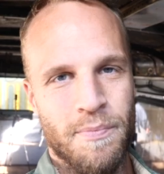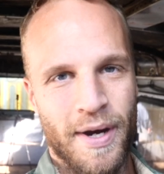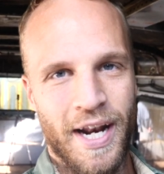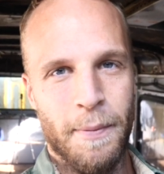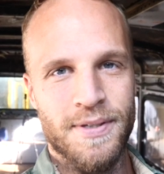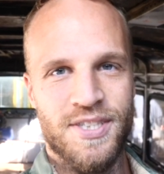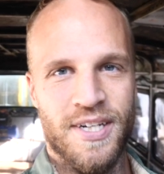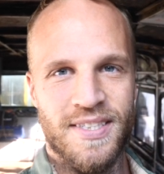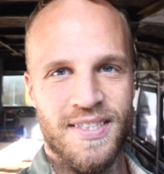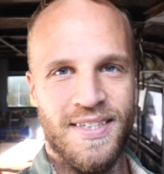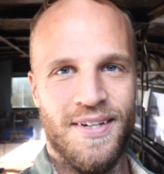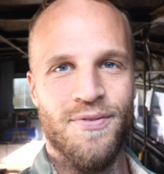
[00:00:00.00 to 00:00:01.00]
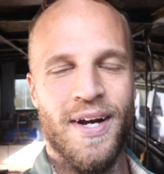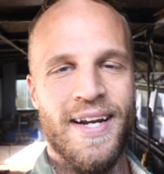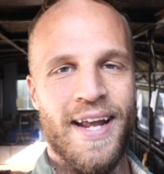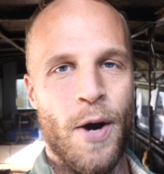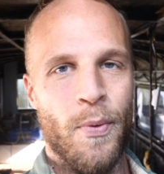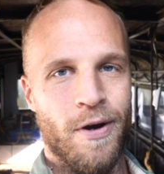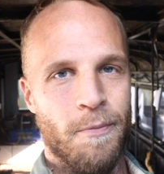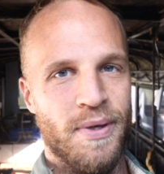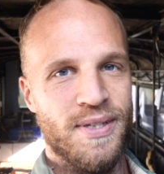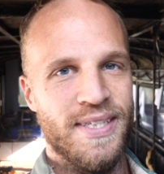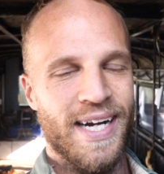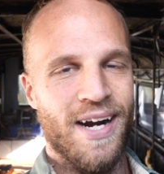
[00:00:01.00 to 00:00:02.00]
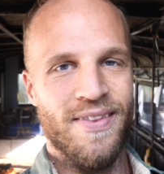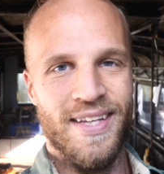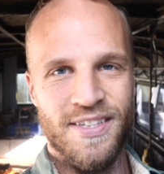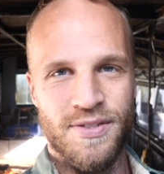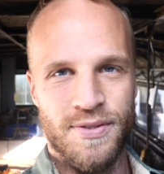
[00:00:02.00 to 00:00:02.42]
My name is Justin, and right now we're building out this